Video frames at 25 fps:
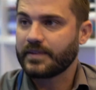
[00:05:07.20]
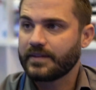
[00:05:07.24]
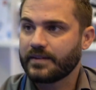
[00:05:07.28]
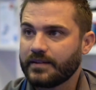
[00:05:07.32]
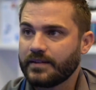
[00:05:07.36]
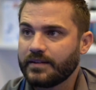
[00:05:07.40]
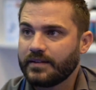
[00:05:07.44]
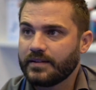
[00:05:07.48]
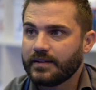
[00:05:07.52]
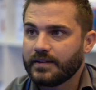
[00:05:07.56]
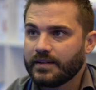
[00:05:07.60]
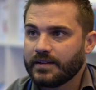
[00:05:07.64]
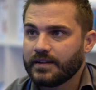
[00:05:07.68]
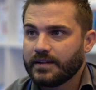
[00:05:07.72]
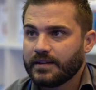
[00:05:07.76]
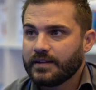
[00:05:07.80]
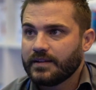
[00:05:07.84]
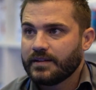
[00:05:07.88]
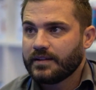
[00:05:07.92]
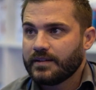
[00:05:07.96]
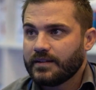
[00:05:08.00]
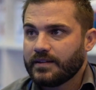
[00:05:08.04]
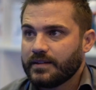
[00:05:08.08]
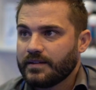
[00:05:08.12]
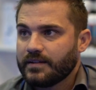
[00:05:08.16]
by testing
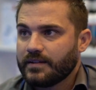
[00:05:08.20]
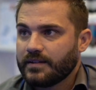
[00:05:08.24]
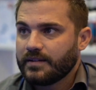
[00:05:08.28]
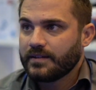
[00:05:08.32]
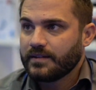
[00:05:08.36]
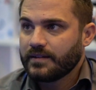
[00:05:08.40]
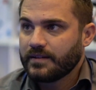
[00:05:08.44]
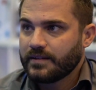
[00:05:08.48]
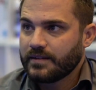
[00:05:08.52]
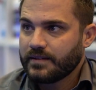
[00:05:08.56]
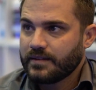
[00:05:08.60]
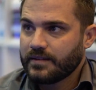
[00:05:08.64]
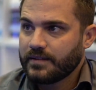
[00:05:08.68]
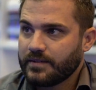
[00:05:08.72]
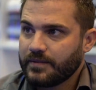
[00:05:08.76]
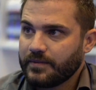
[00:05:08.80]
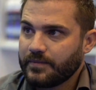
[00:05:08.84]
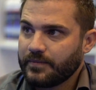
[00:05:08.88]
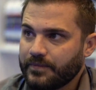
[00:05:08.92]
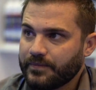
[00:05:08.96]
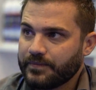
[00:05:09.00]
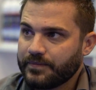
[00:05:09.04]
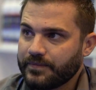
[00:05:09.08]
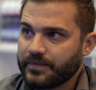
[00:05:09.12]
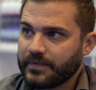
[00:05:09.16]
you make sure that them elements
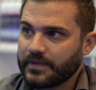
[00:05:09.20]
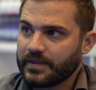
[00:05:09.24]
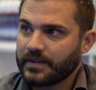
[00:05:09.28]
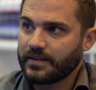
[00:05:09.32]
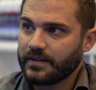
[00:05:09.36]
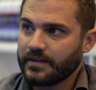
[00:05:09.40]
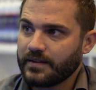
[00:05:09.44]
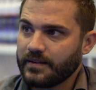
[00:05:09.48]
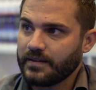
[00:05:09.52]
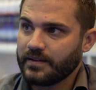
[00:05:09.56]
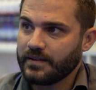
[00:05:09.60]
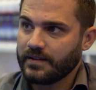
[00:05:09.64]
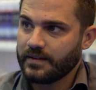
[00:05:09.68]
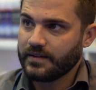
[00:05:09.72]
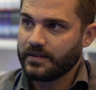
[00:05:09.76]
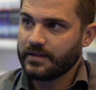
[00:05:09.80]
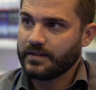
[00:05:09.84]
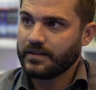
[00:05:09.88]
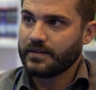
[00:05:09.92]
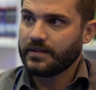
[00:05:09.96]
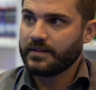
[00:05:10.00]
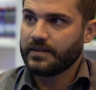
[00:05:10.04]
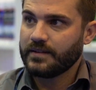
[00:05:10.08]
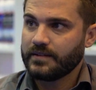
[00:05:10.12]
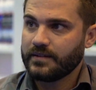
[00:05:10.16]
haven't fell out at different
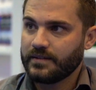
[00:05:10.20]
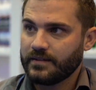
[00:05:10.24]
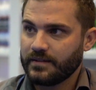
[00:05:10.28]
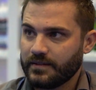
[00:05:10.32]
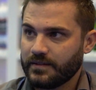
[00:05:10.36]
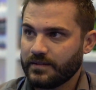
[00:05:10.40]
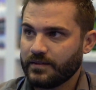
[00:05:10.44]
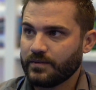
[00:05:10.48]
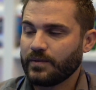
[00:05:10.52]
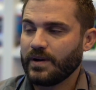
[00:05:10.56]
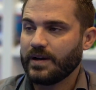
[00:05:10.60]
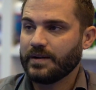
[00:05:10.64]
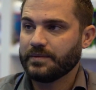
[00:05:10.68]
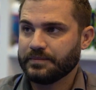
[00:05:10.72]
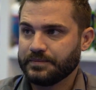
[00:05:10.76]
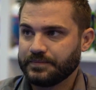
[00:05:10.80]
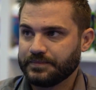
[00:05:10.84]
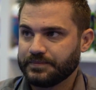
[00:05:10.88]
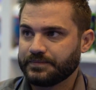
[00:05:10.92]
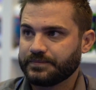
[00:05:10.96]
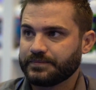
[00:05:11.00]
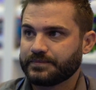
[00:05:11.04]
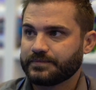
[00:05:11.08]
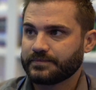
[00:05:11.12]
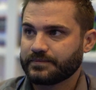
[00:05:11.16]
heights in the
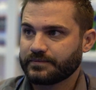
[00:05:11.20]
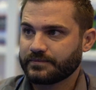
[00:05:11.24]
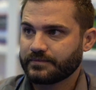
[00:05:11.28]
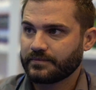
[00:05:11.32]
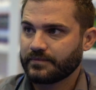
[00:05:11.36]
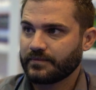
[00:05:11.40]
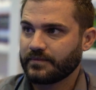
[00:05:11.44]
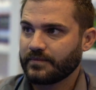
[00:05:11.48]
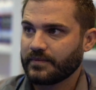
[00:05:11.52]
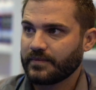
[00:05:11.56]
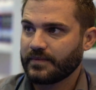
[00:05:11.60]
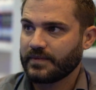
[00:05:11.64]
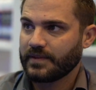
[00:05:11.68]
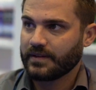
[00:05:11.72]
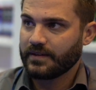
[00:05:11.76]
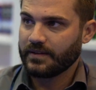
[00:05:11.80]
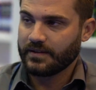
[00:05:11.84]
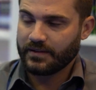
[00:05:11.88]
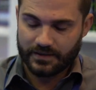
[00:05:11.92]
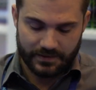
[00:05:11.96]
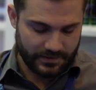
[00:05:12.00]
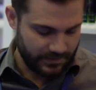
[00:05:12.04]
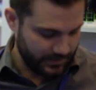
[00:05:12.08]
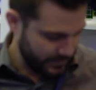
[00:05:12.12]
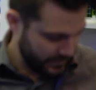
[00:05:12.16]
mixing process. I